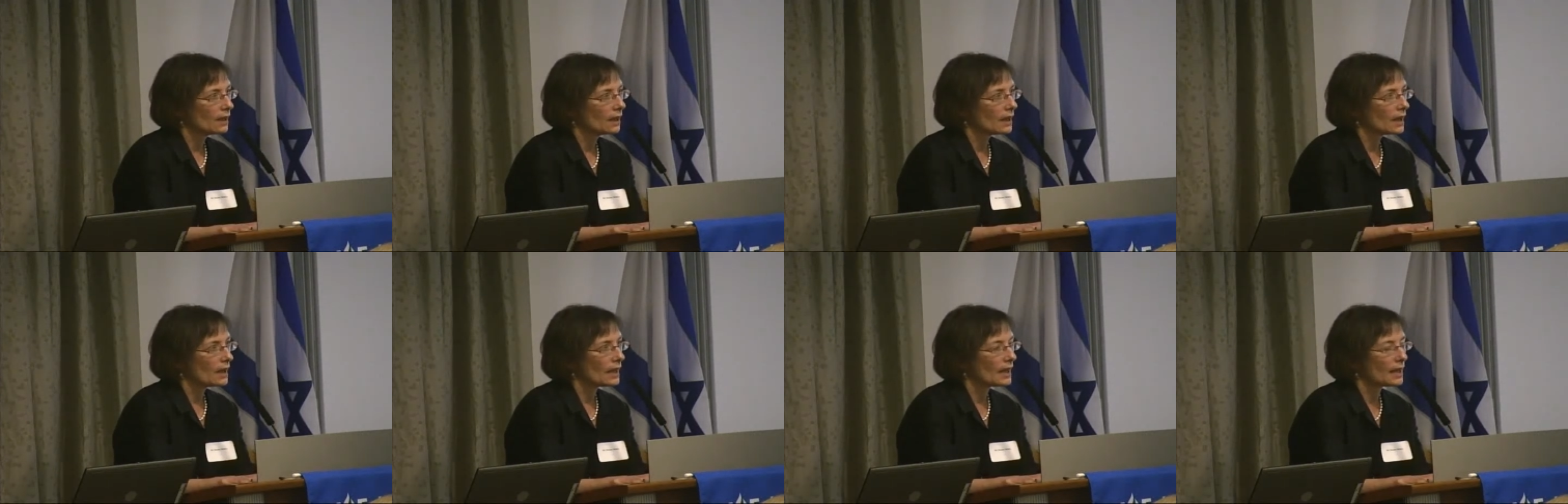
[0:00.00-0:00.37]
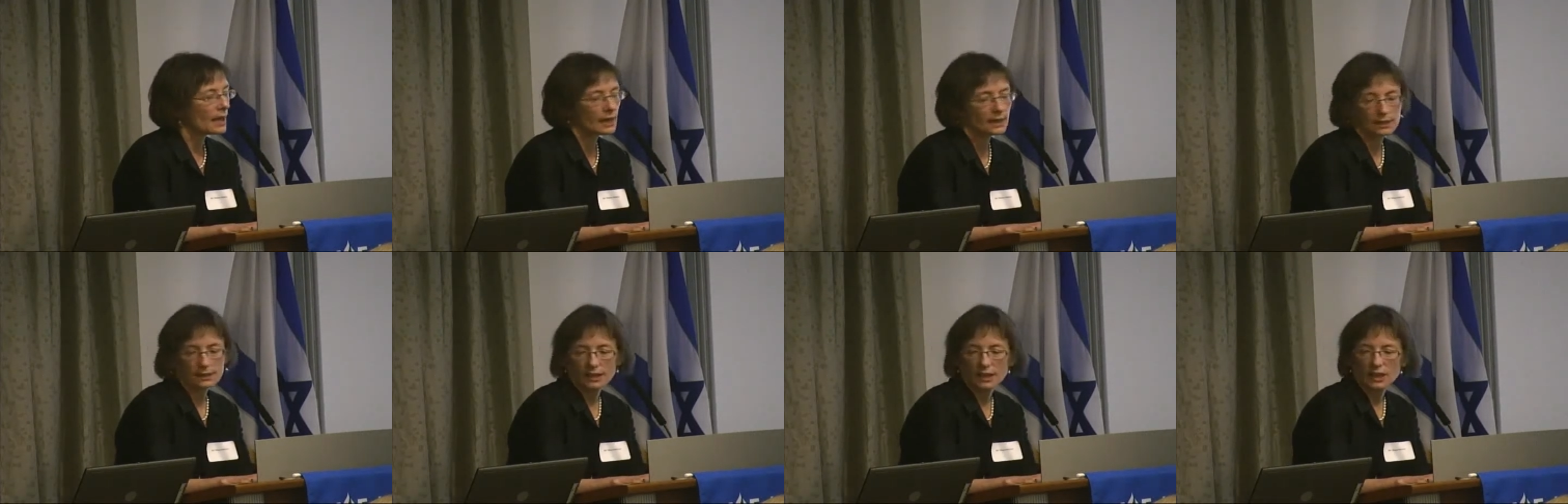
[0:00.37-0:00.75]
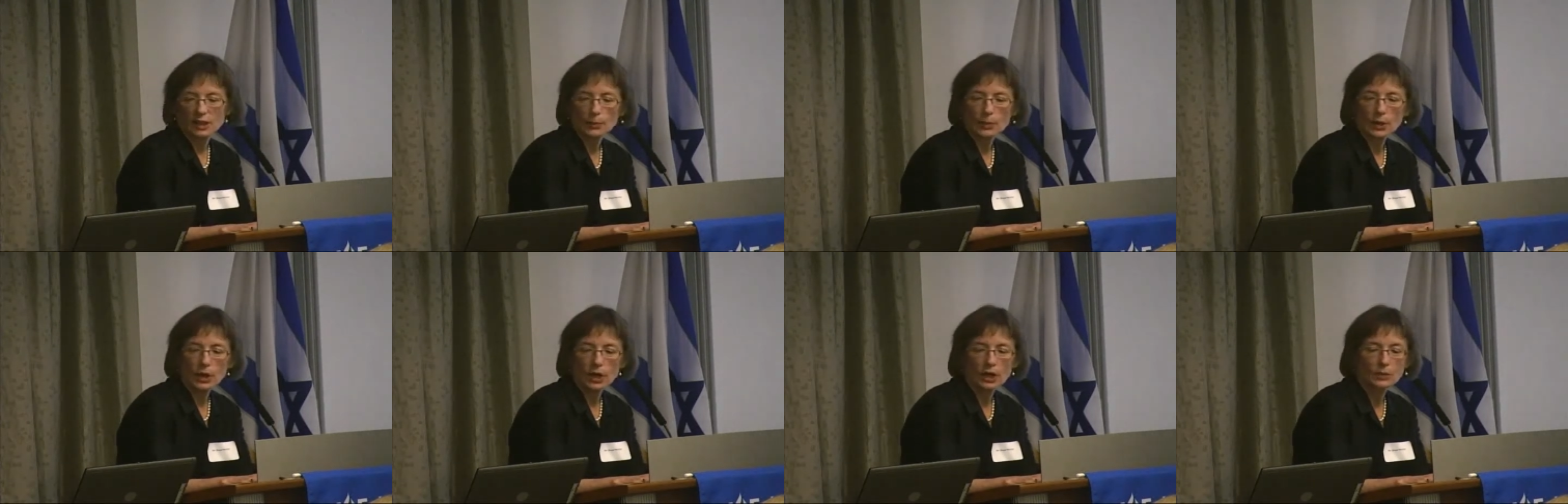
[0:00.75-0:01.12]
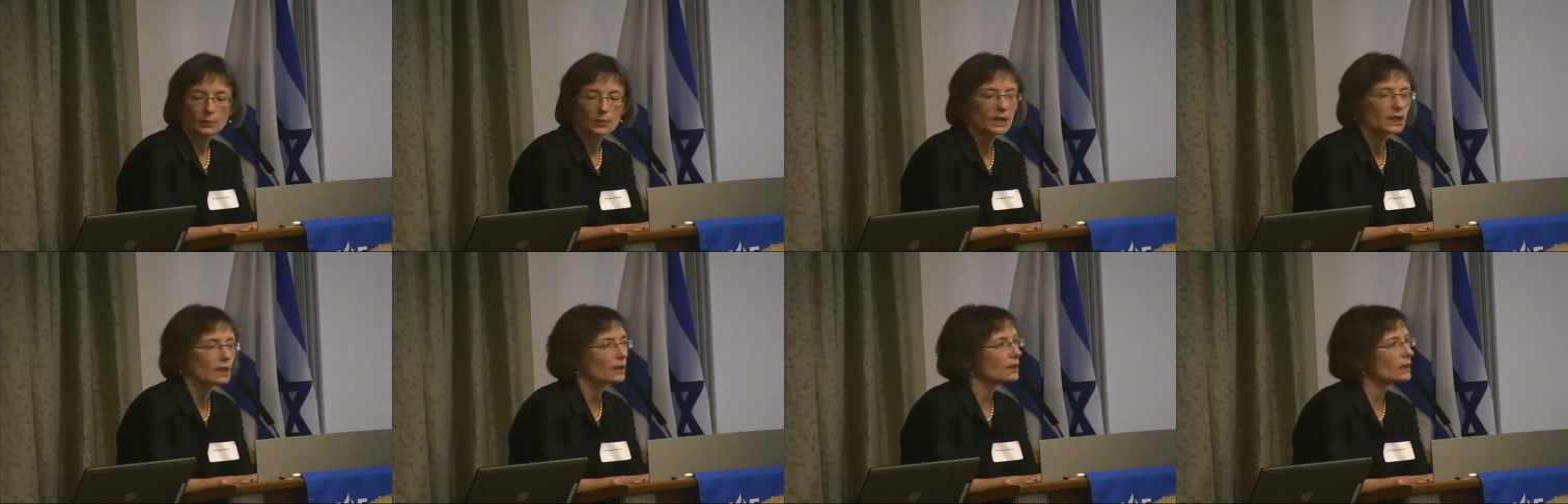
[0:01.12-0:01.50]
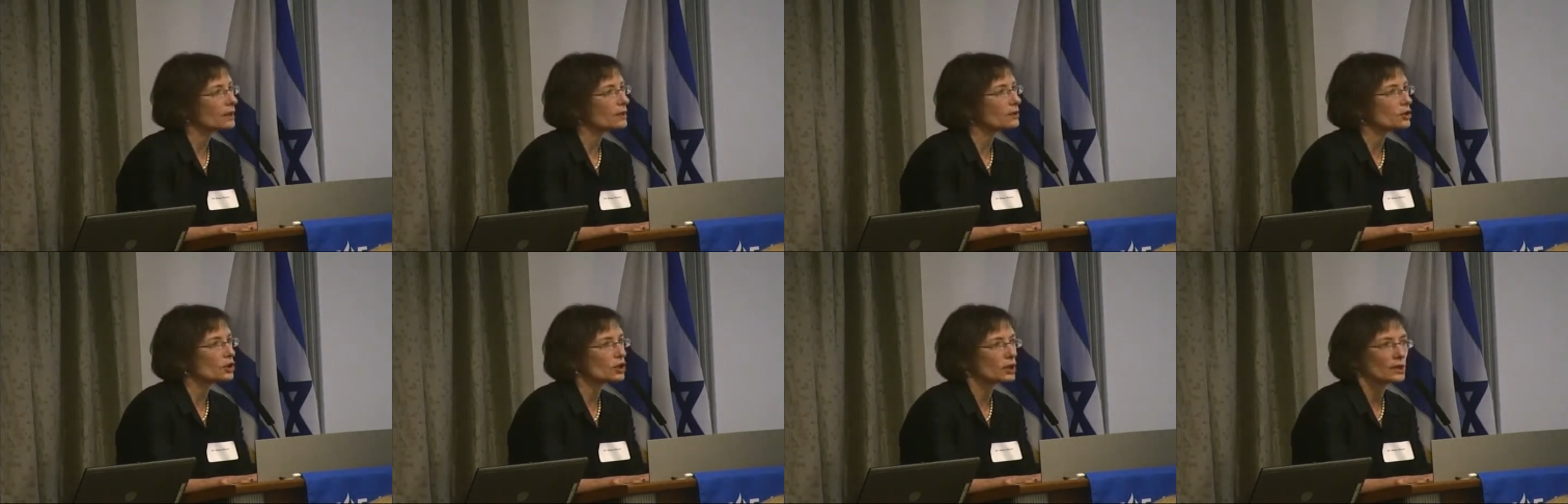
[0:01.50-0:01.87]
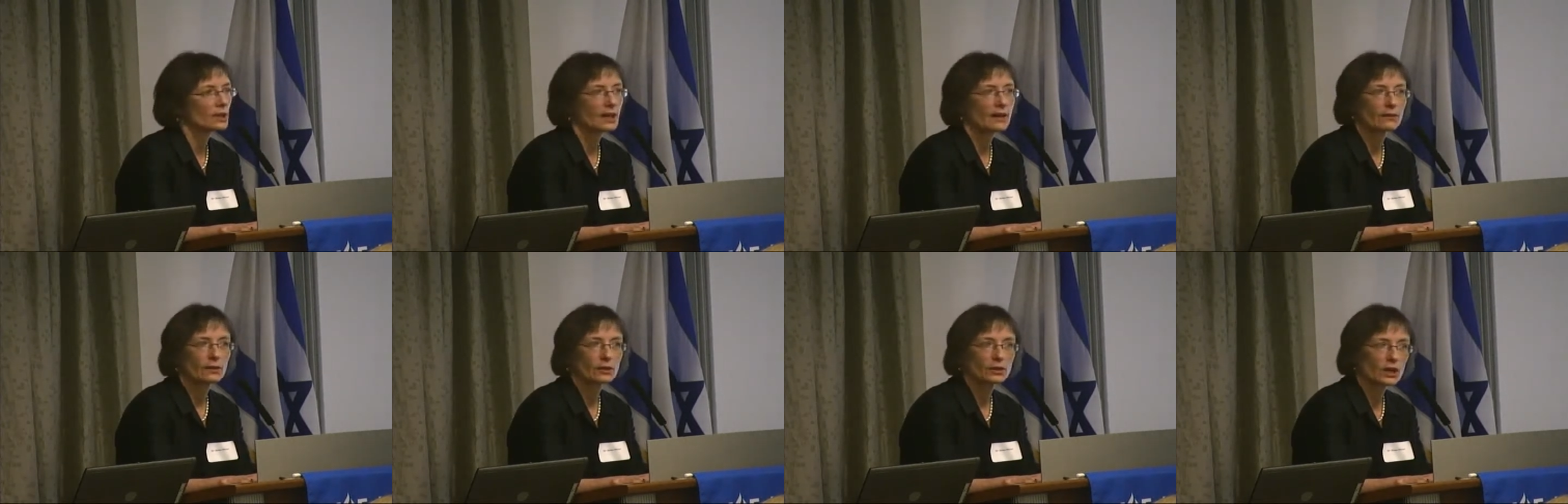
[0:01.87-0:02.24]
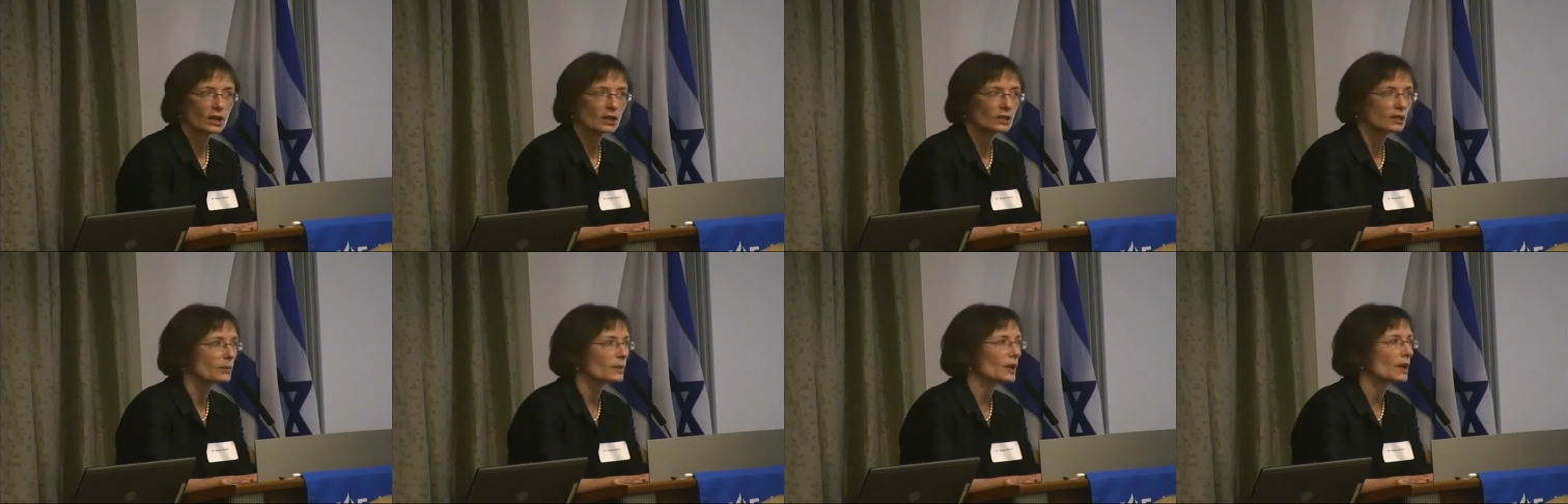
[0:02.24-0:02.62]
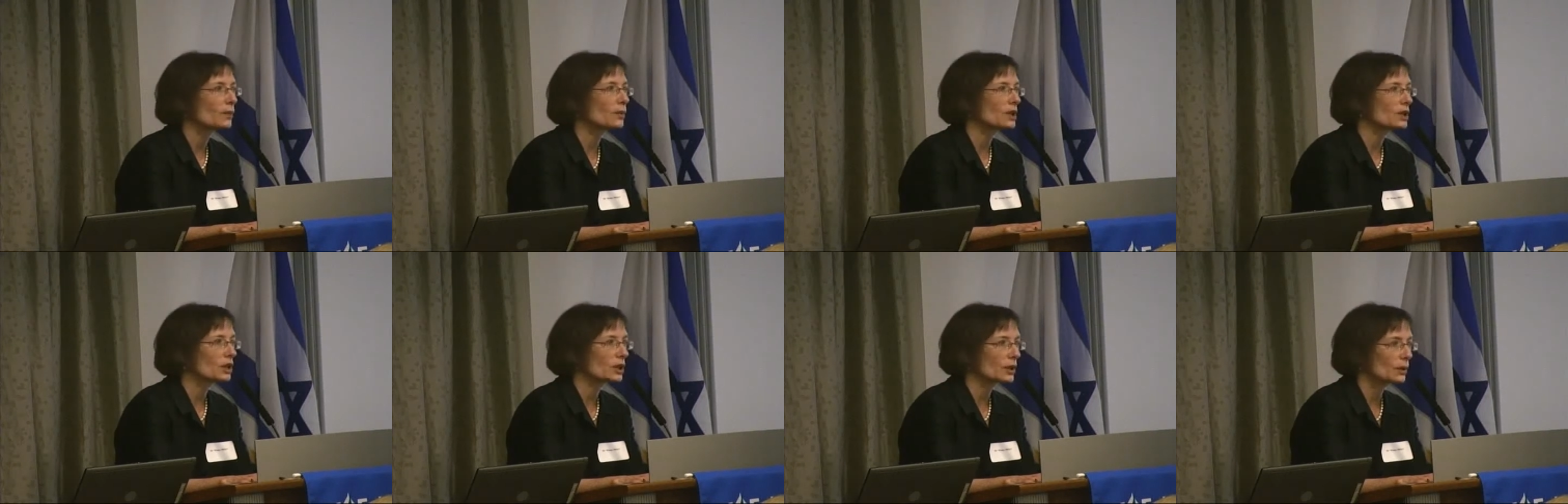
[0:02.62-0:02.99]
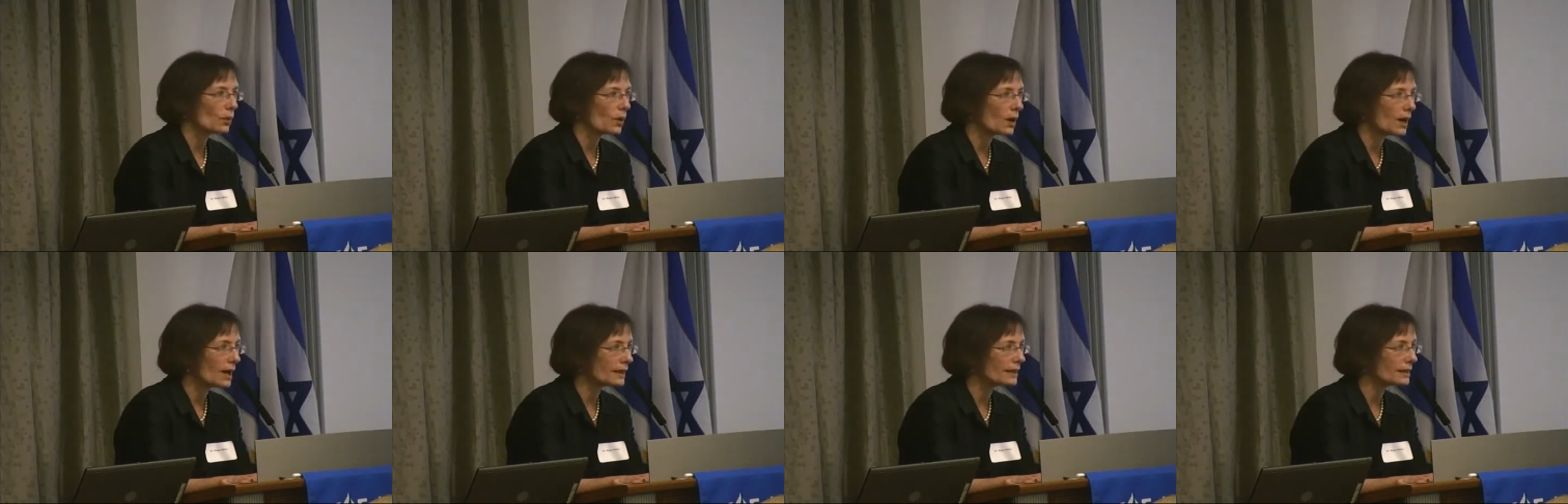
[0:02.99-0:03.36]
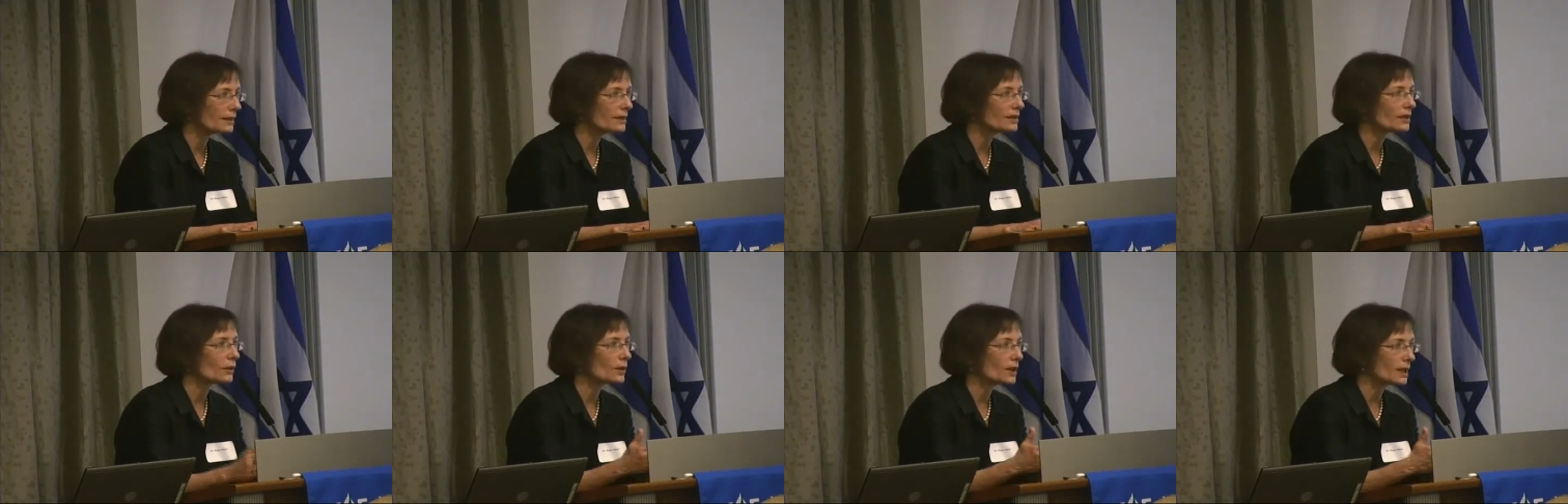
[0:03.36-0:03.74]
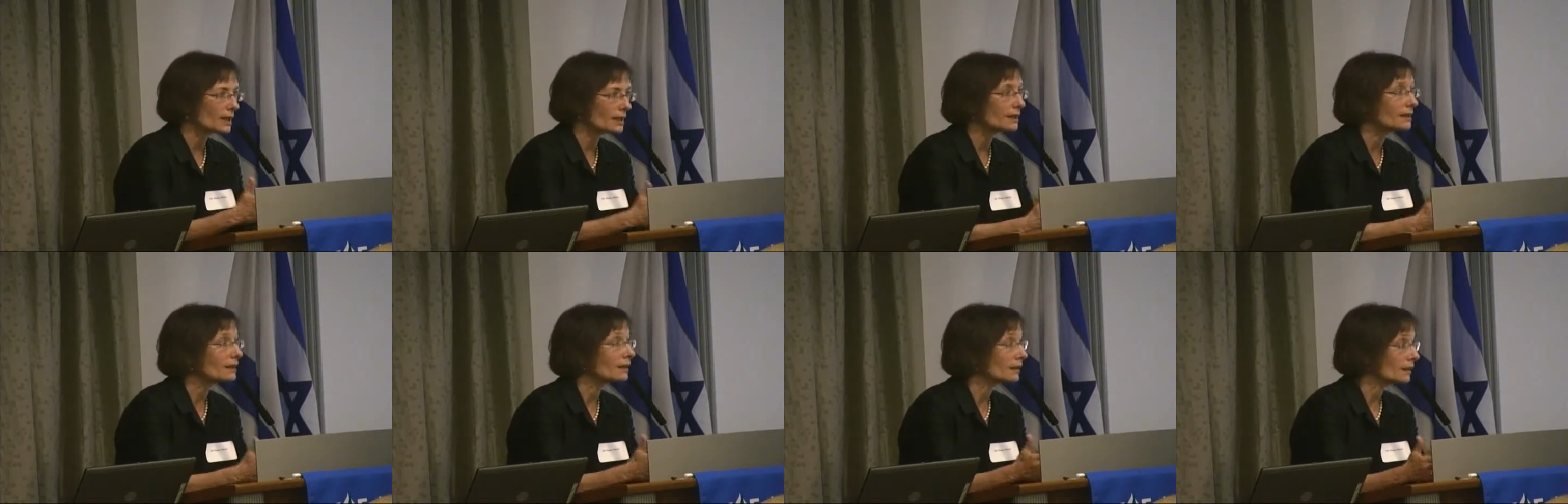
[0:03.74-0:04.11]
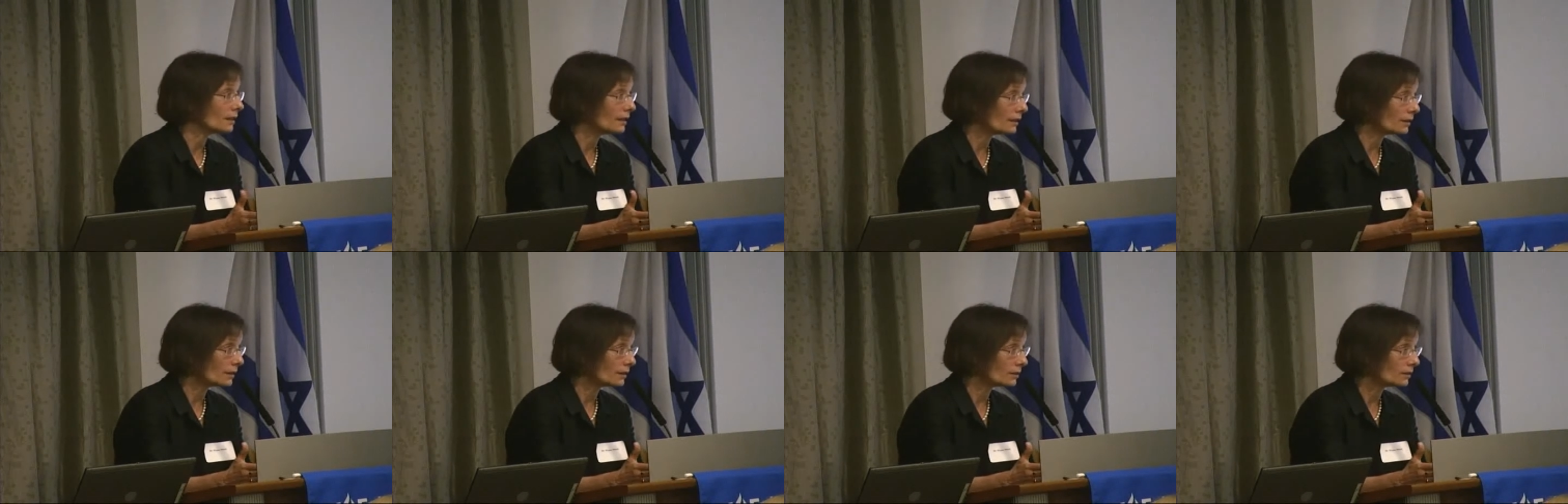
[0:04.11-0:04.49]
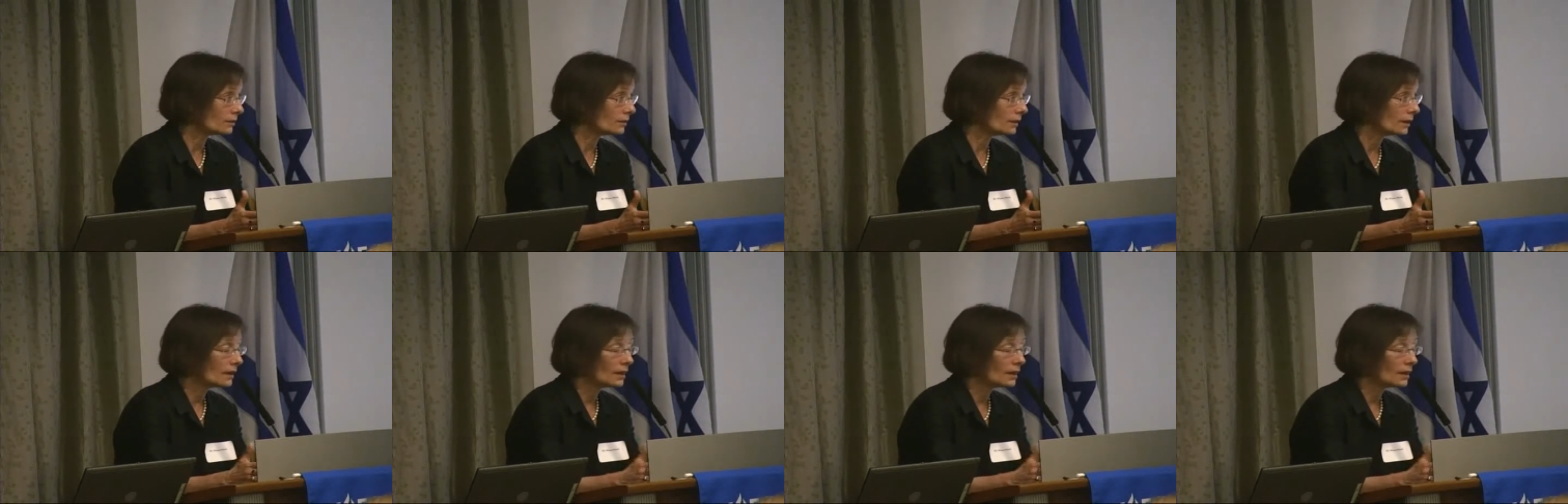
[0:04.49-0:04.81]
and in part because she never talked about what she wanted, so he didn't know,